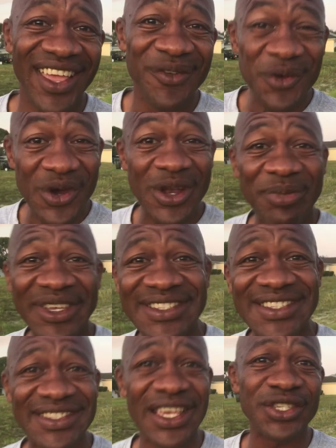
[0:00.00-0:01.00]
If you want to be
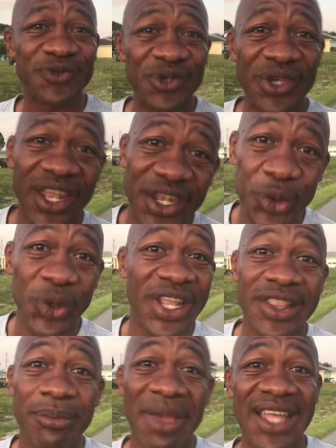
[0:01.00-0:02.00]
successful, you got to do
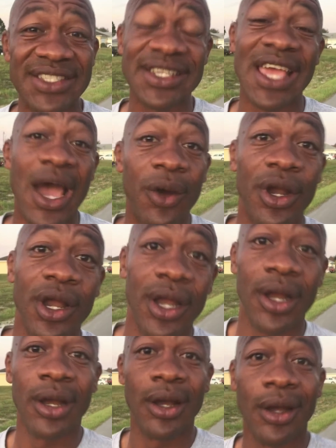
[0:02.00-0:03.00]
it at the magic hour.
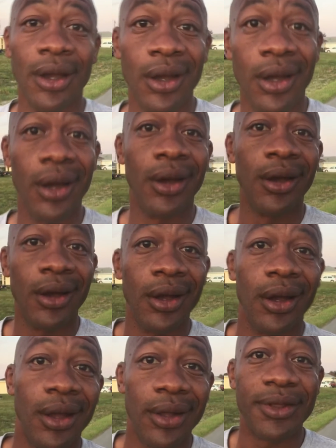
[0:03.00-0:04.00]

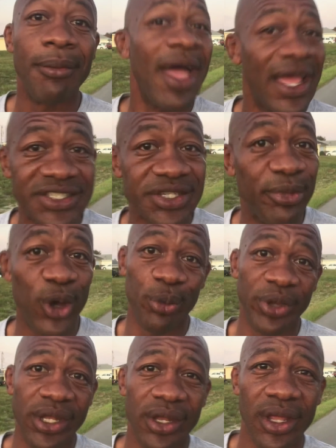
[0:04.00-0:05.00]
The magic
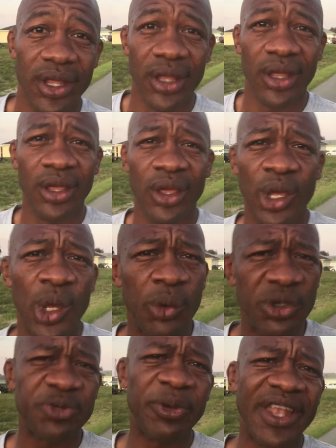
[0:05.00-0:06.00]
moment,
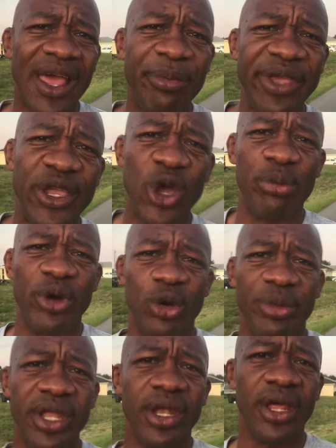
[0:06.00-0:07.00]
which may not be your
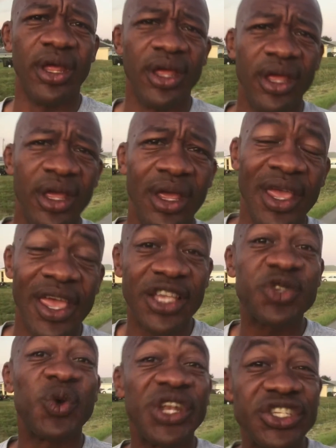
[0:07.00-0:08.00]
moment.
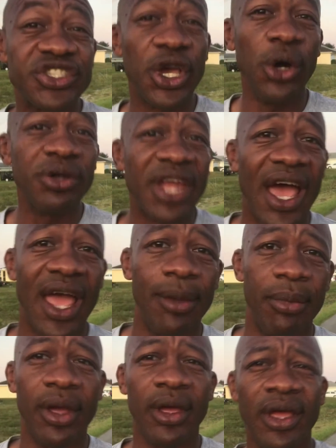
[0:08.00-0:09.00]
It's when it's go
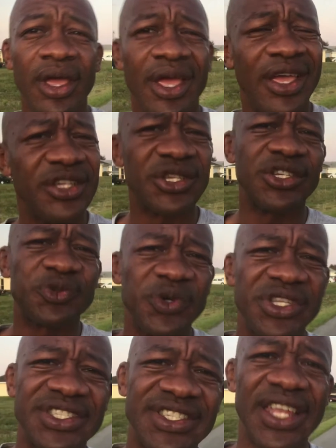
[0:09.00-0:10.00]
time. It's
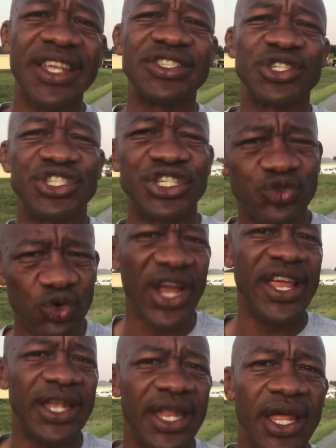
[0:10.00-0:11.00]
when the settings are just
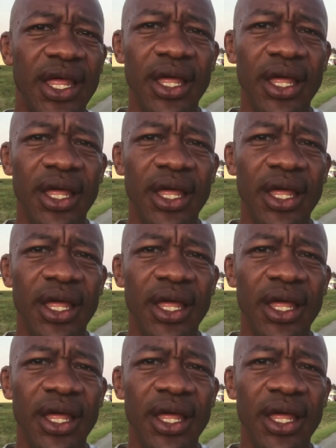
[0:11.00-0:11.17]
right.